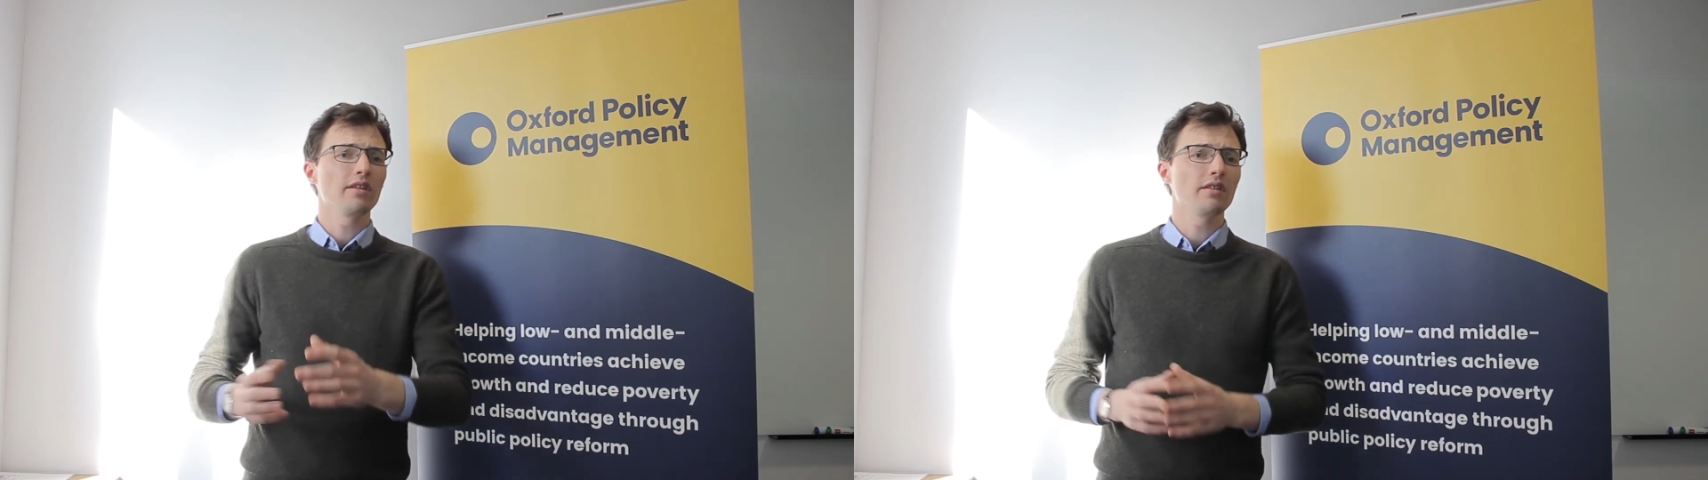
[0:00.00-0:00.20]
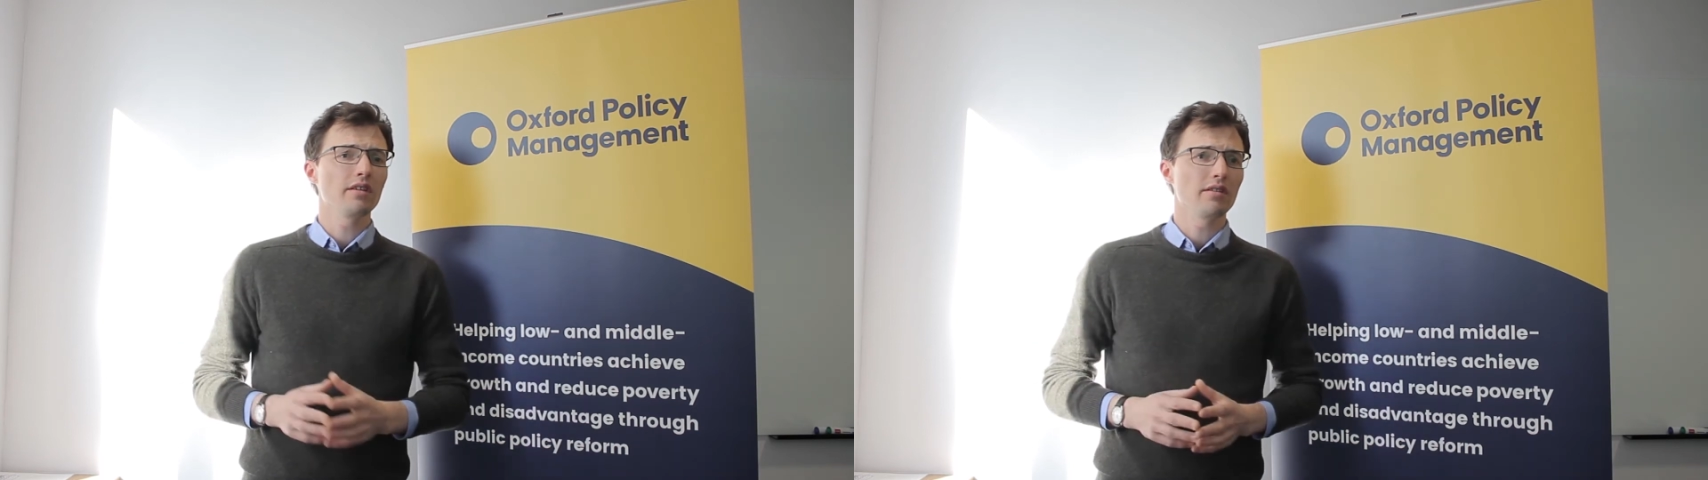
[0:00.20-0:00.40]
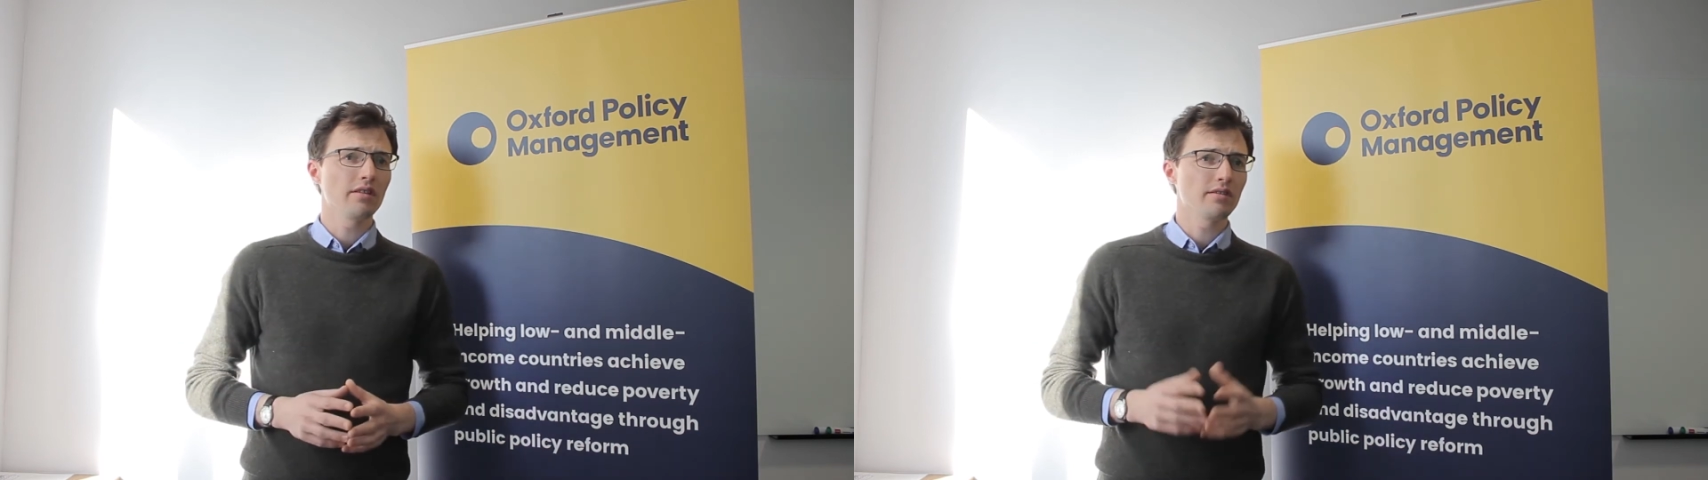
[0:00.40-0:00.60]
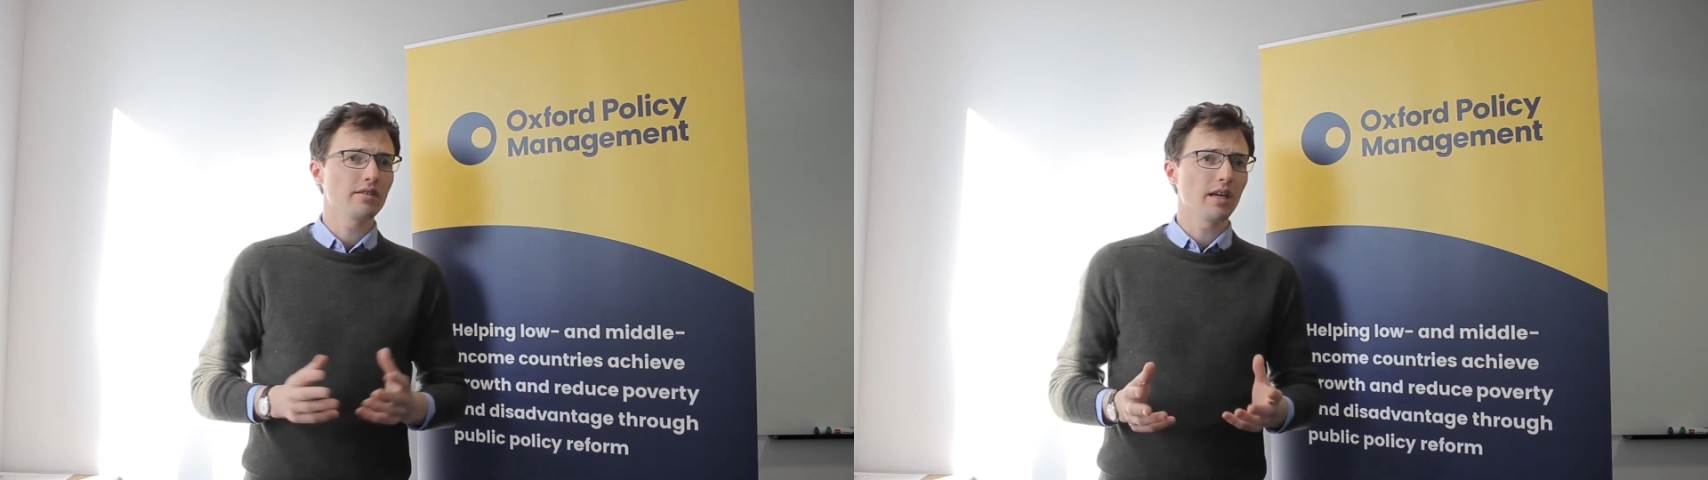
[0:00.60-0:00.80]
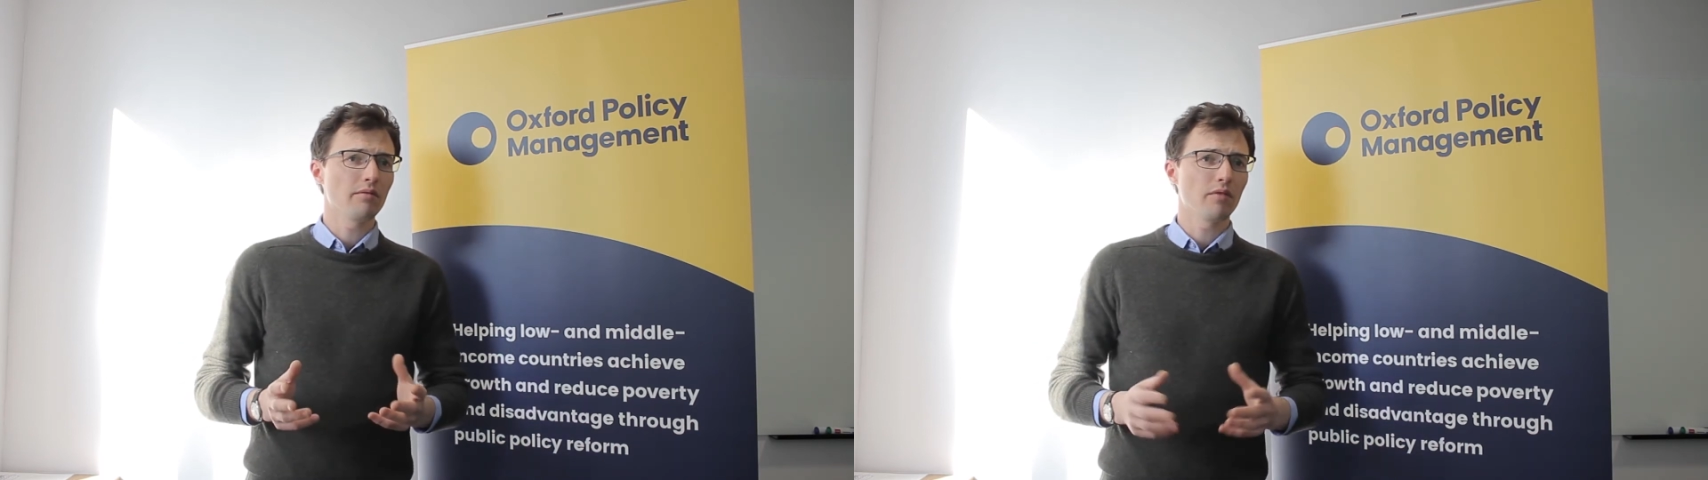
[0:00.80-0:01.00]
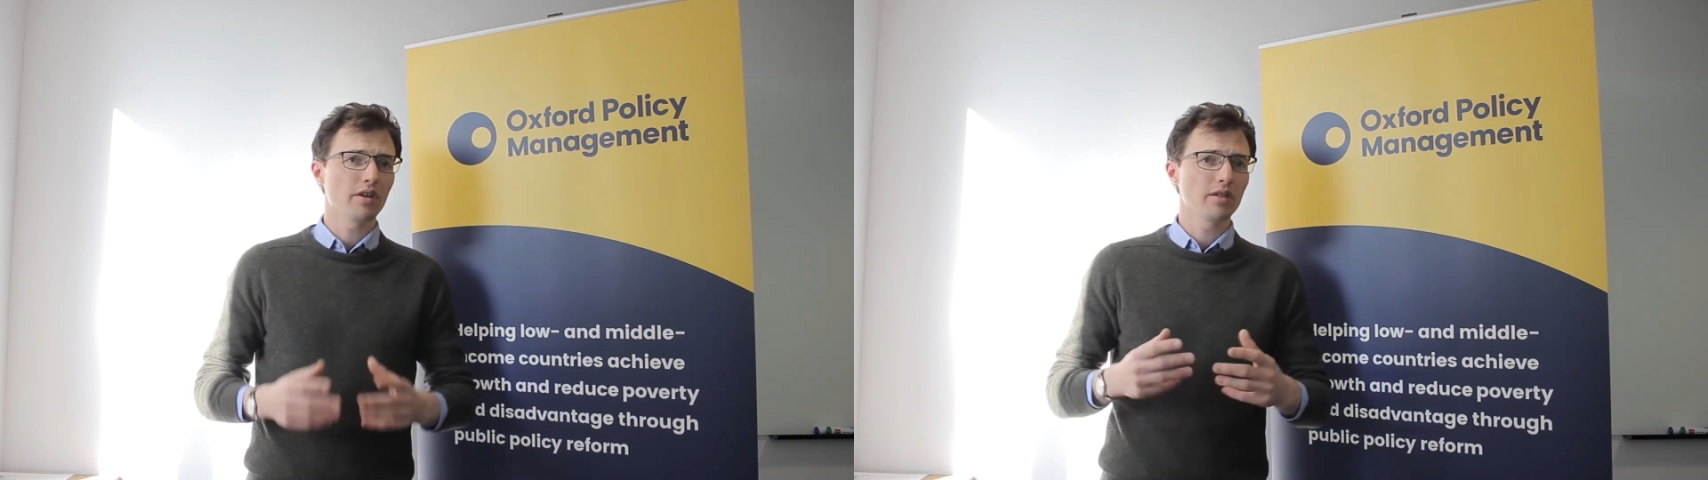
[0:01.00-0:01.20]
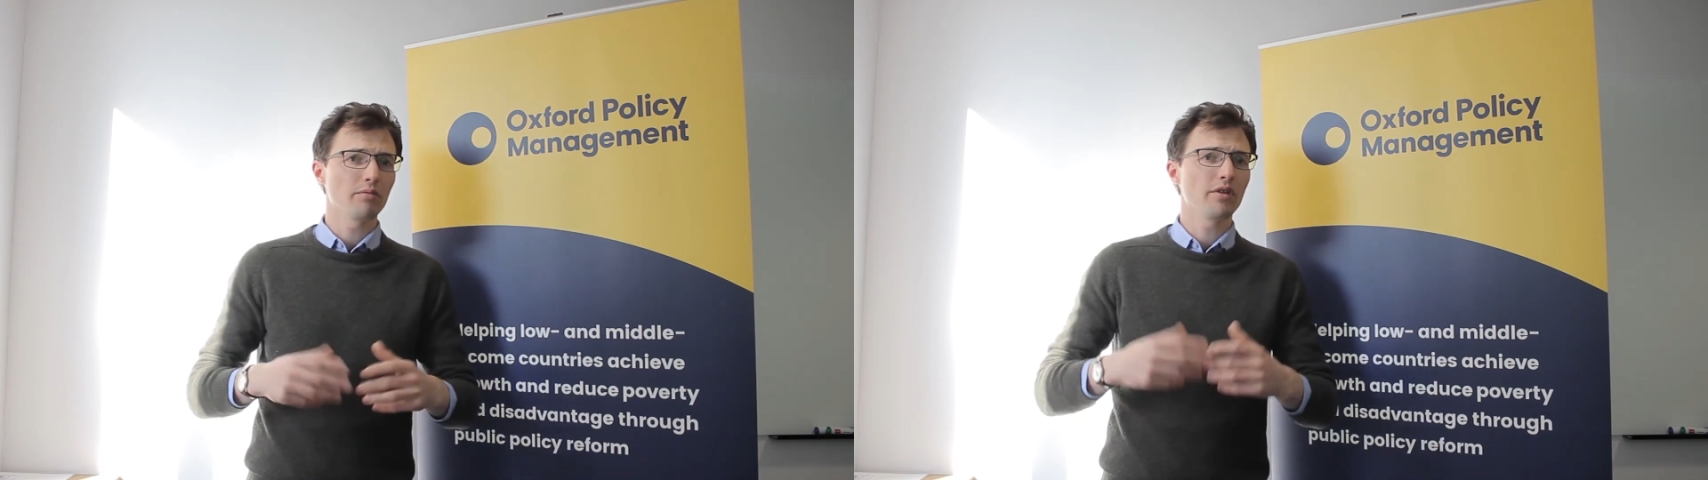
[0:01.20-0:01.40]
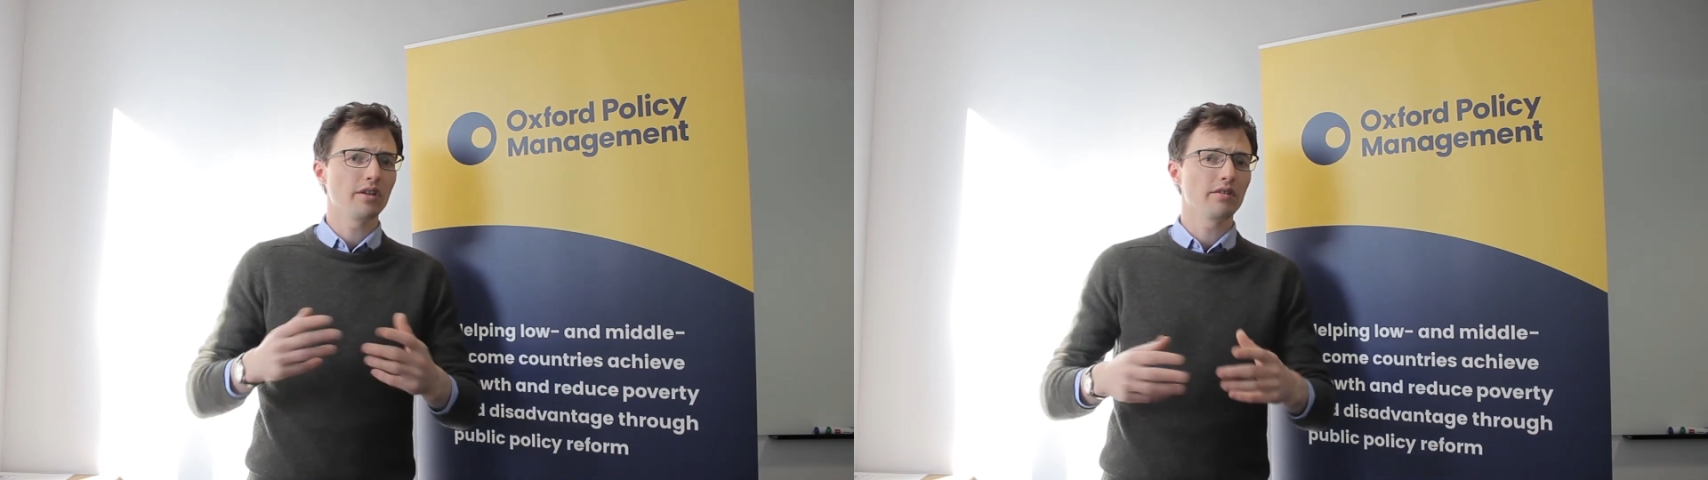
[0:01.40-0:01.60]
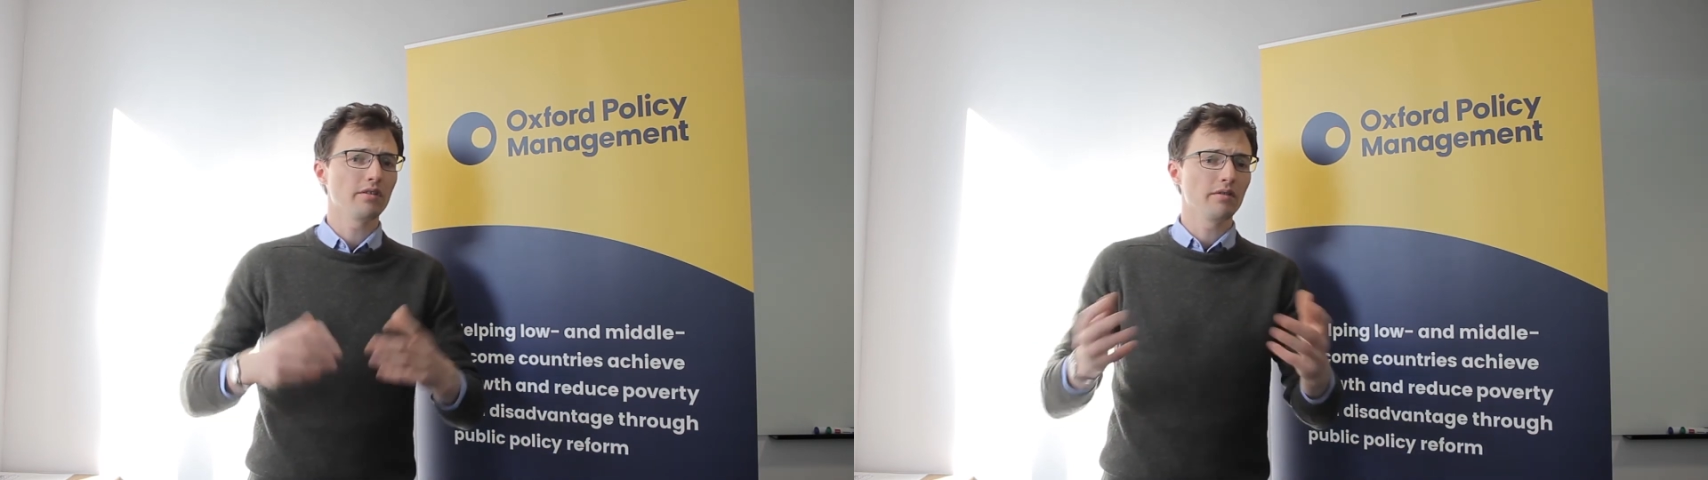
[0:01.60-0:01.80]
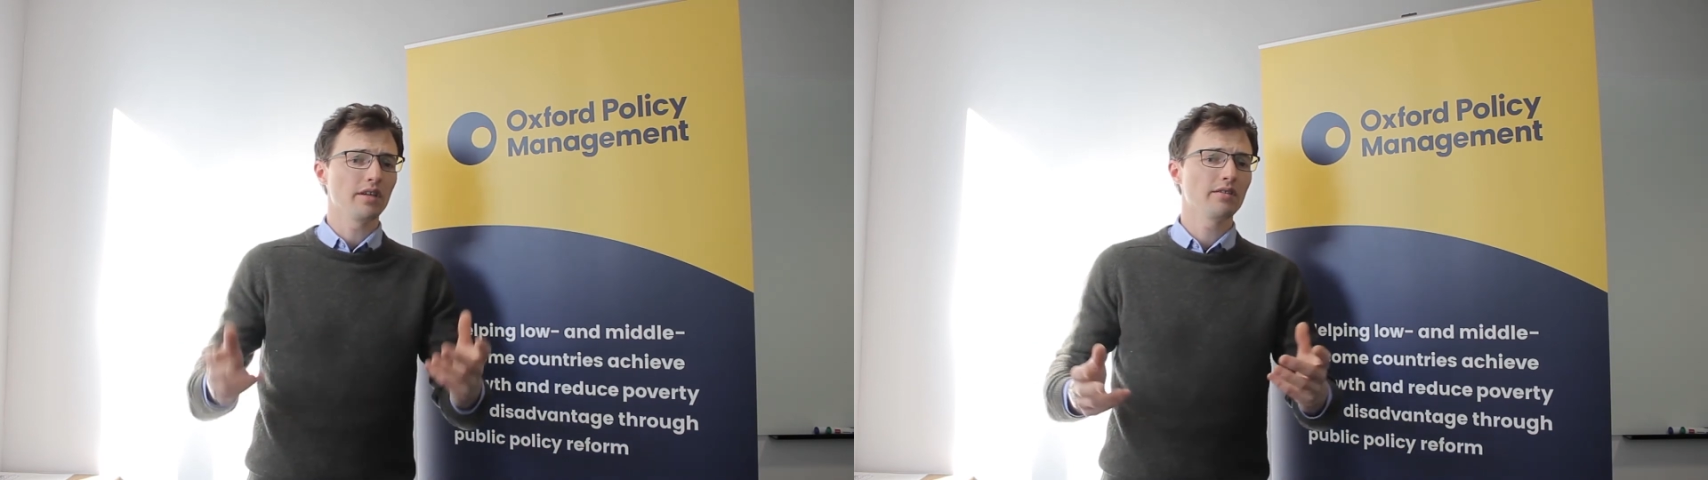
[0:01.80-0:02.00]
that the state wanted to put
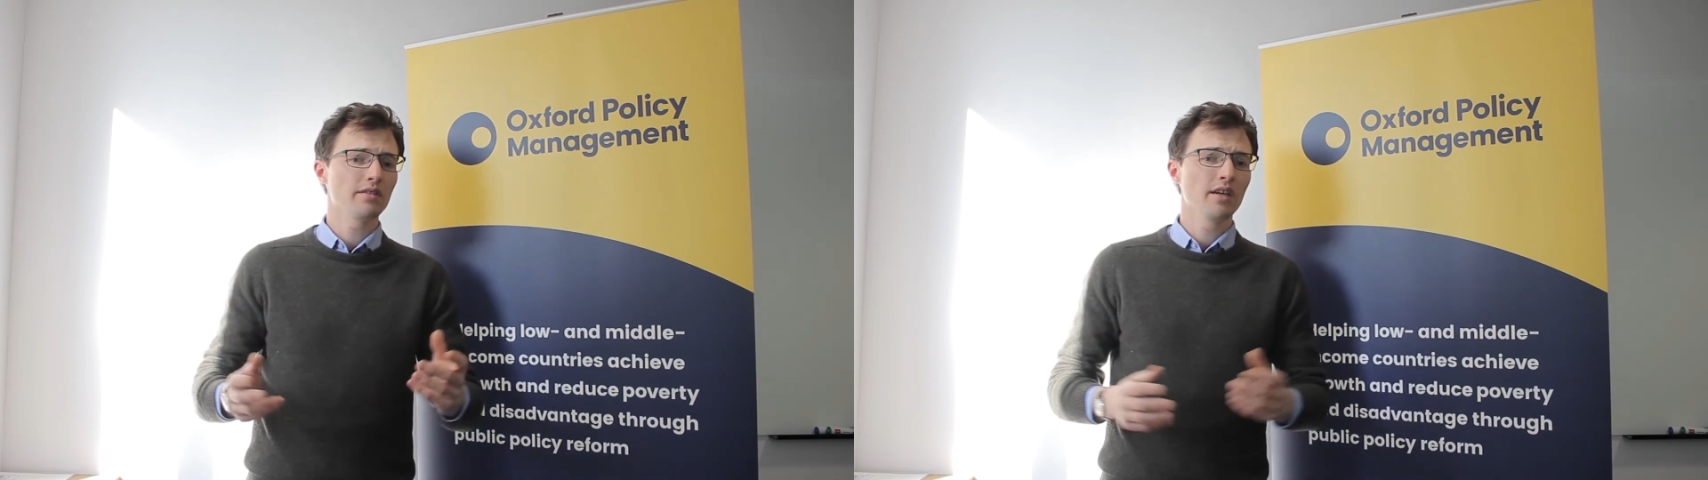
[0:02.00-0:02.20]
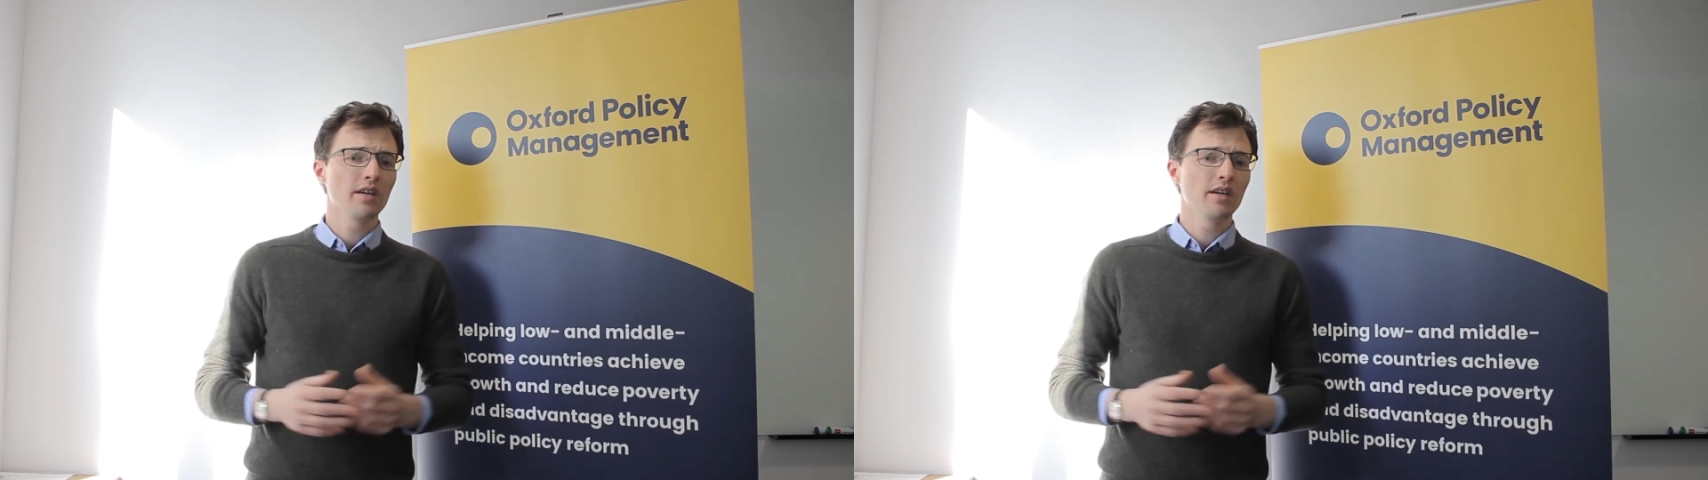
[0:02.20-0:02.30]
into its